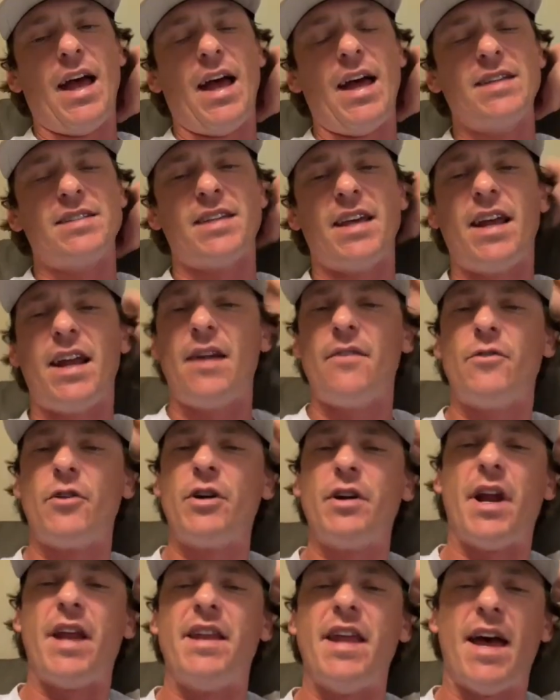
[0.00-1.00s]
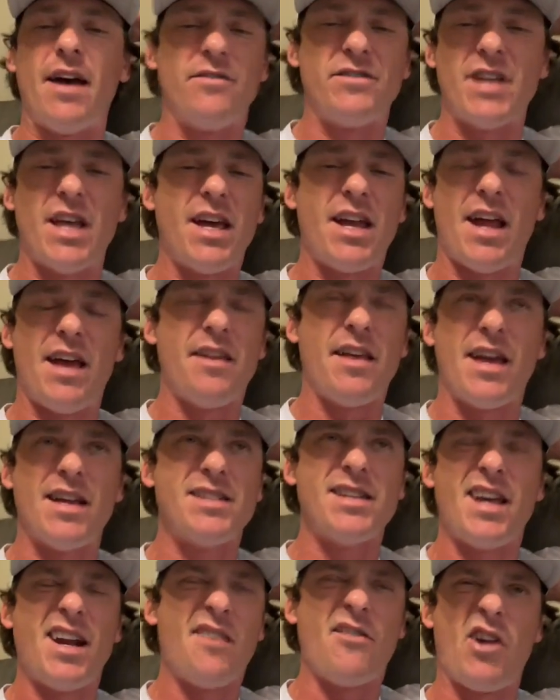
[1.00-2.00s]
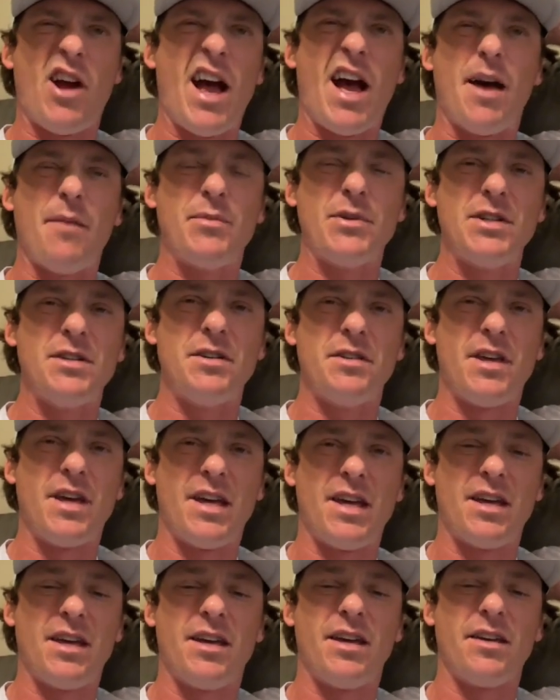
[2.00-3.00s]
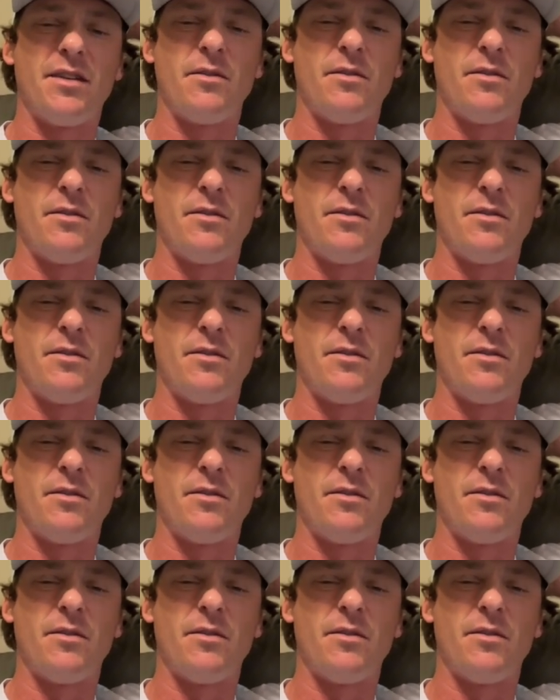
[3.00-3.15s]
has that ever has that has that ever happened? Do you think?